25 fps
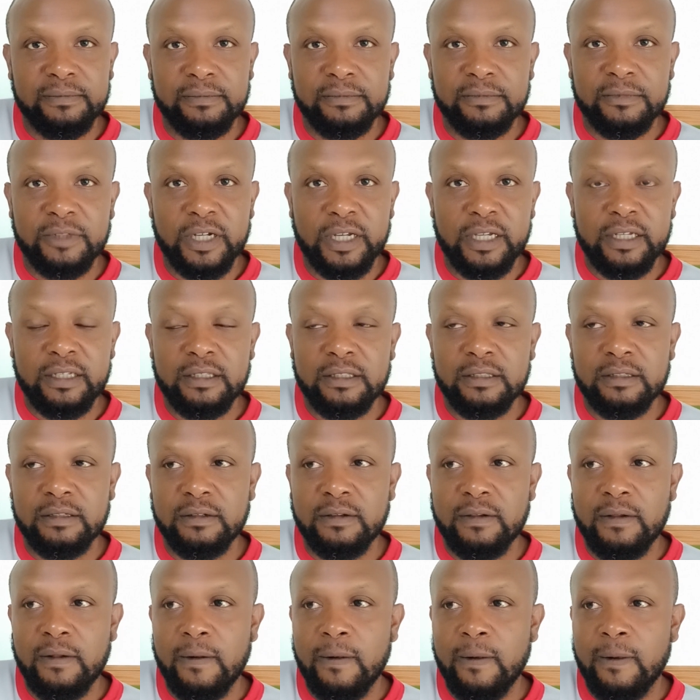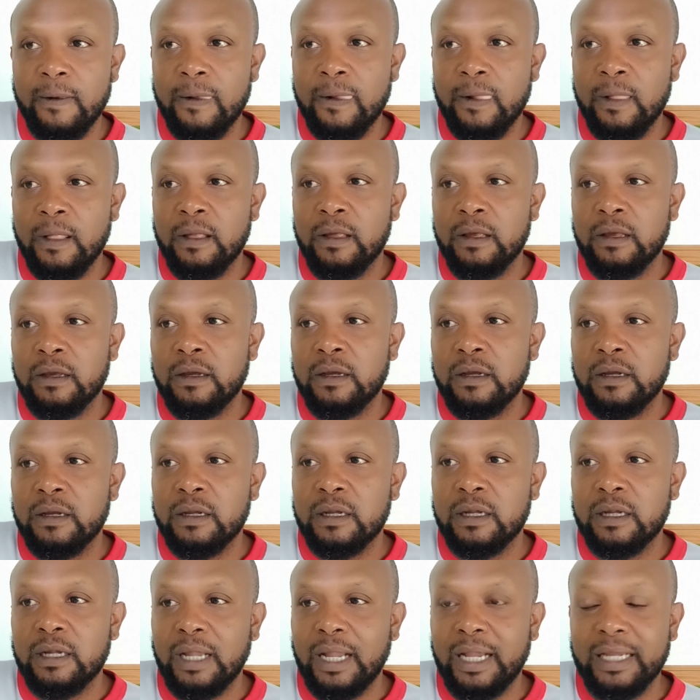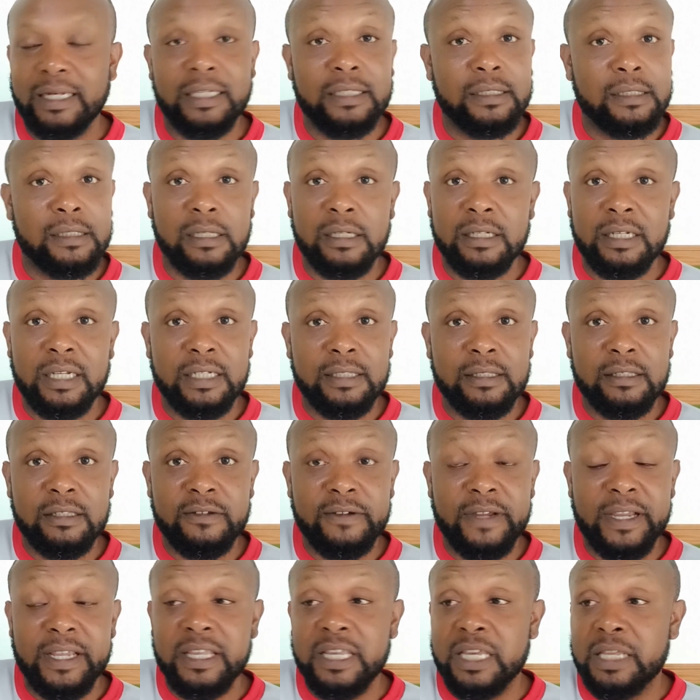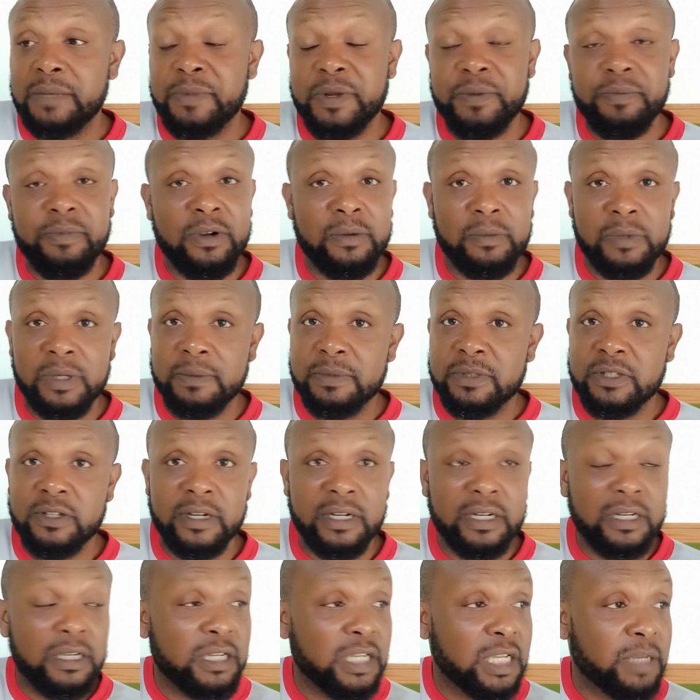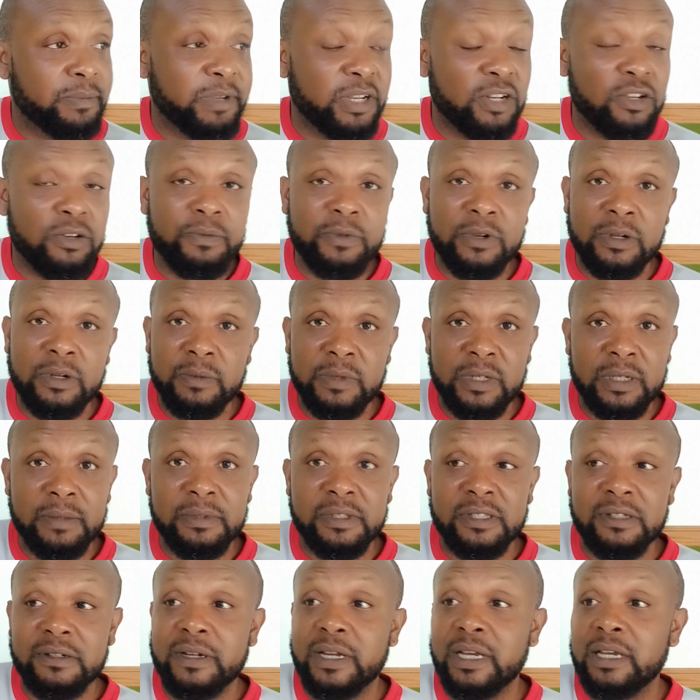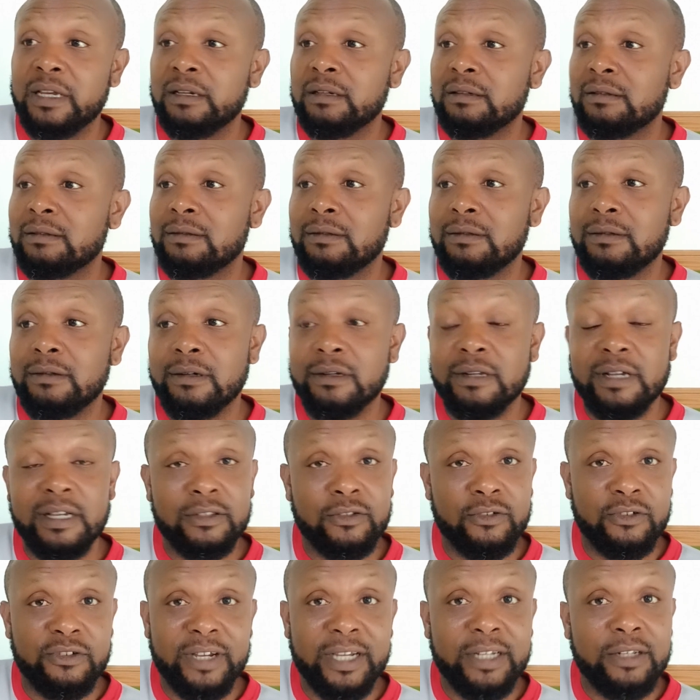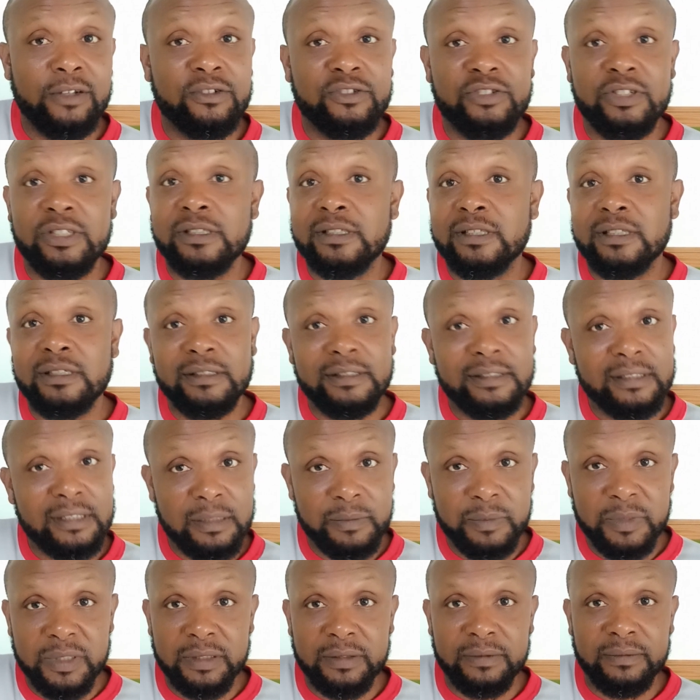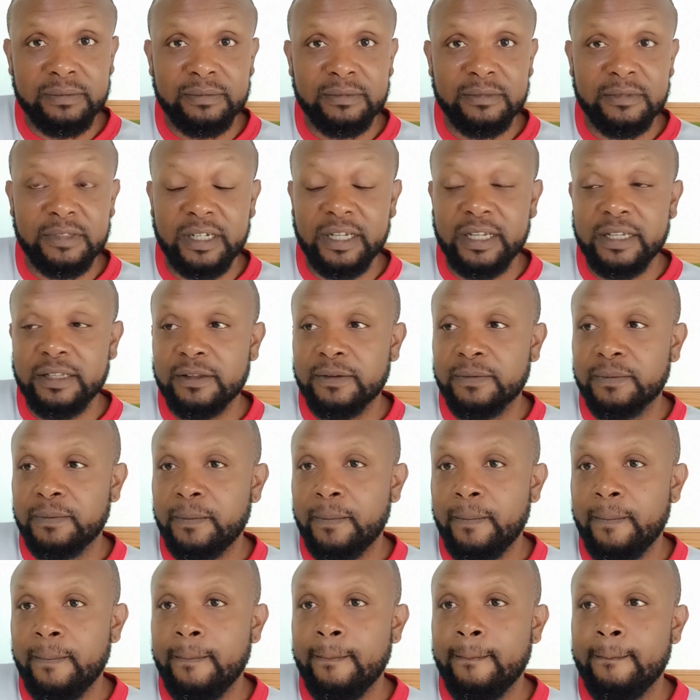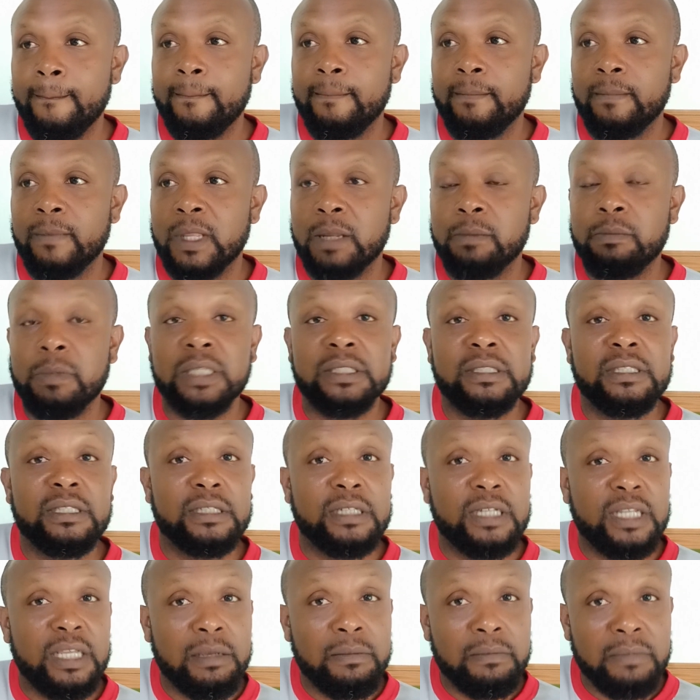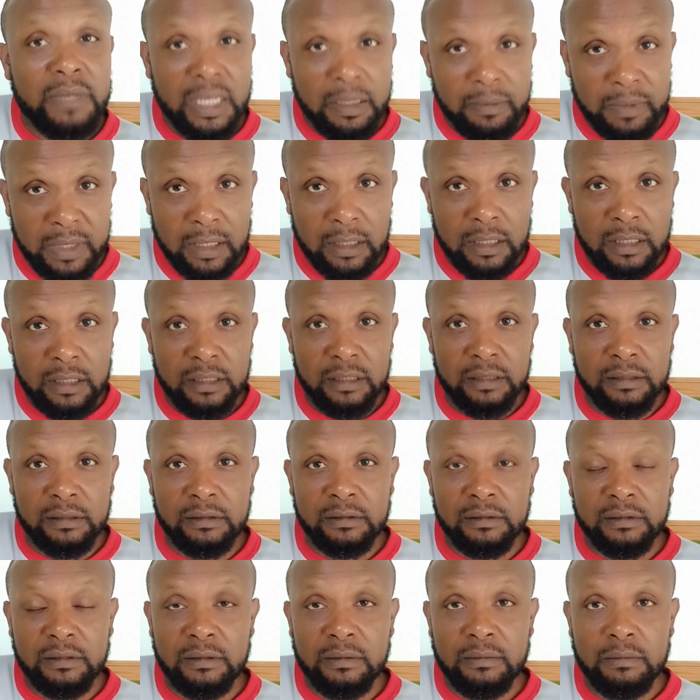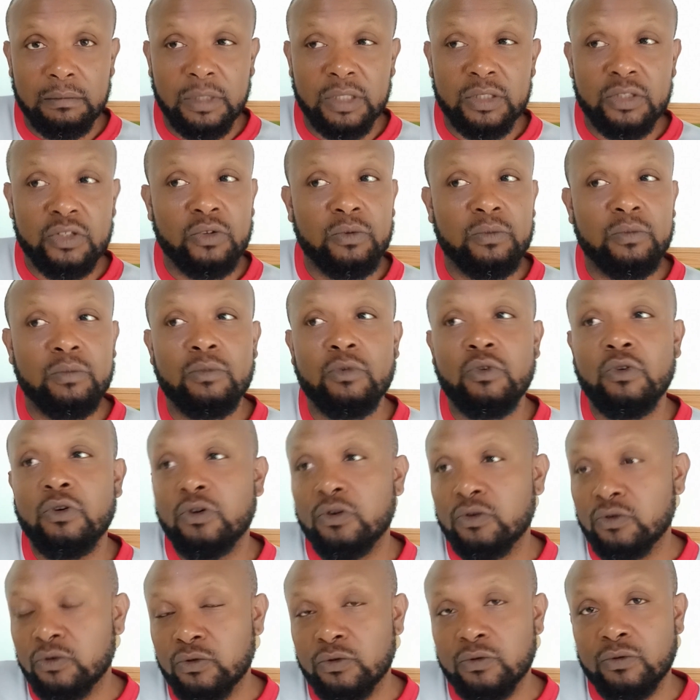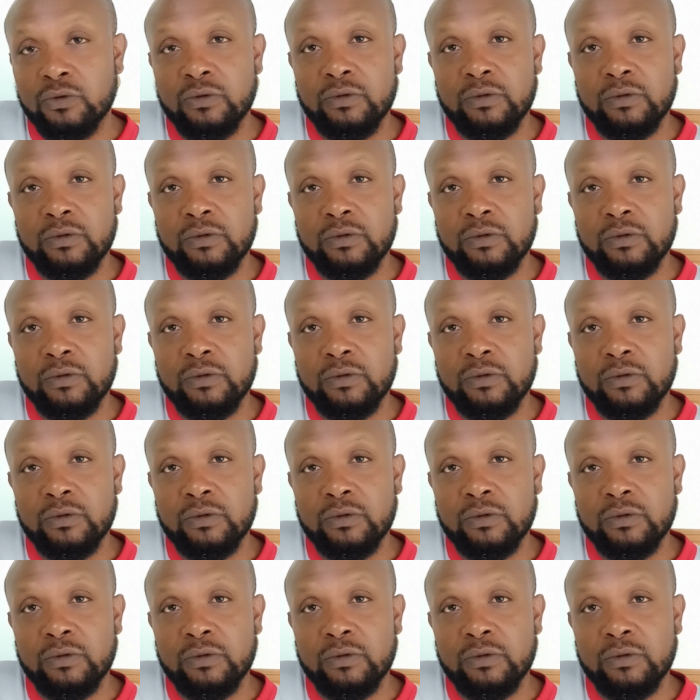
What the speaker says: right? And it's not that Sarai gave me problems. Sarai not gave me no problems. Sarai good as good. I know she's still sleeping, right? But today may be good, but tomorrow